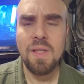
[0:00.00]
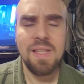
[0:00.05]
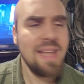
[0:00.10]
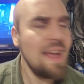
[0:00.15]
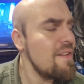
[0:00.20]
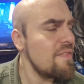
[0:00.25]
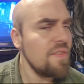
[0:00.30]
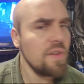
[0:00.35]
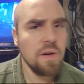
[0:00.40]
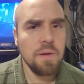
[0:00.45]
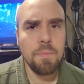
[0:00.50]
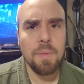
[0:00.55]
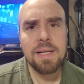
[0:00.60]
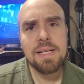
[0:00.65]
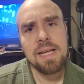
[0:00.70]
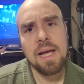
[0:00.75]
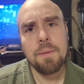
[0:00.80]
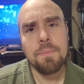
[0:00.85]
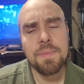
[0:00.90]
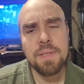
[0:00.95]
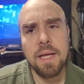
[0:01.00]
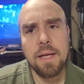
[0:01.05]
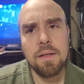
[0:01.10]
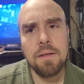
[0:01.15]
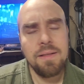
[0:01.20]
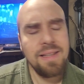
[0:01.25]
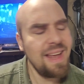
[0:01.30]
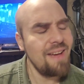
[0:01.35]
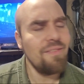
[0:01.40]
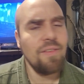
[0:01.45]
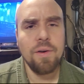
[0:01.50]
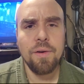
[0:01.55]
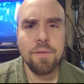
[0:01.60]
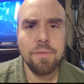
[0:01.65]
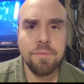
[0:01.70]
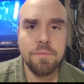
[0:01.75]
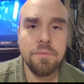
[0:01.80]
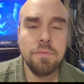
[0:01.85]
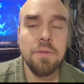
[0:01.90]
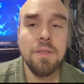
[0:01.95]
Never in my top 10. Never.
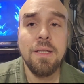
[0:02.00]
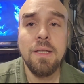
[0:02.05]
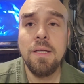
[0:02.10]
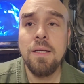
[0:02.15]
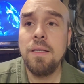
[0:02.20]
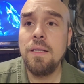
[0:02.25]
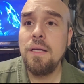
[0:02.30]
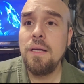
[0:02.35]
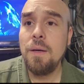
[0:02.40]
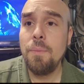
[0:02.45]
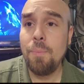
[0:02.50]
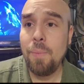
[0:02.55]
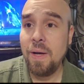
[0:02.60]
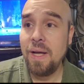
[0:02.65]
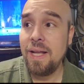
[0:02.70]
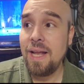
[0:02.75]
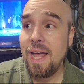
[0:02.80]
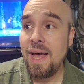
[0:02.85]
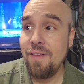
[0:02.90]
But